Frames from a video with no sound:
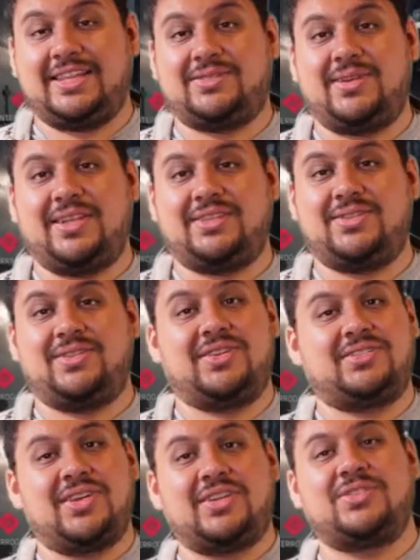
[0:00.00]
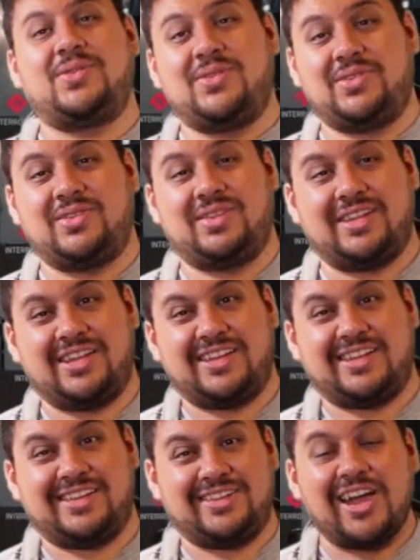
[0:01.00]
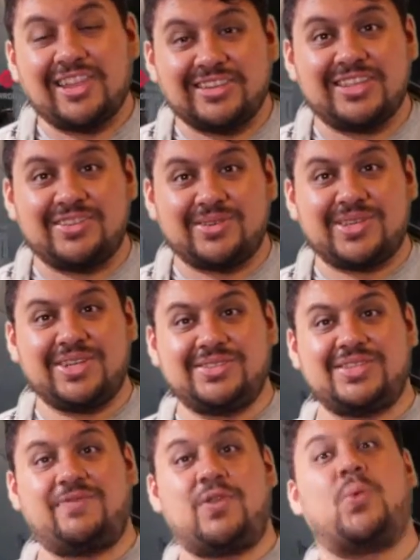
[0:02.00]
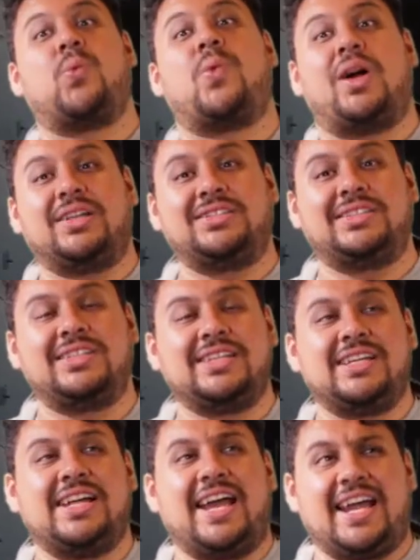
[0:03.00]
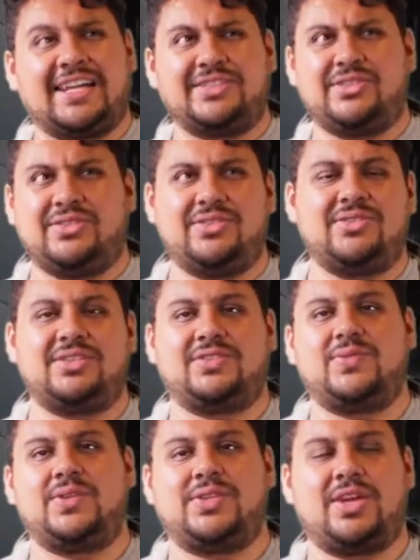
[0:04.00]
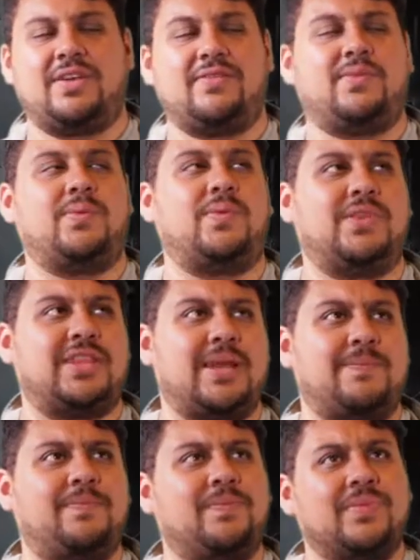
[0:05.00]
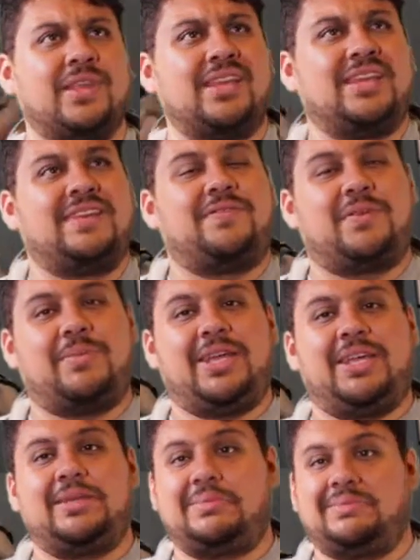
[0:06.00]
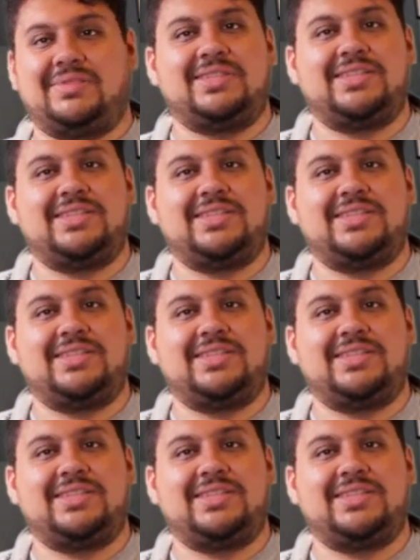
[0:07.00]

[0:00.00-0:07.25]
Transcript: That's what I do. There's also non-lethal kills if you want. I guess you can switch off with them. For me,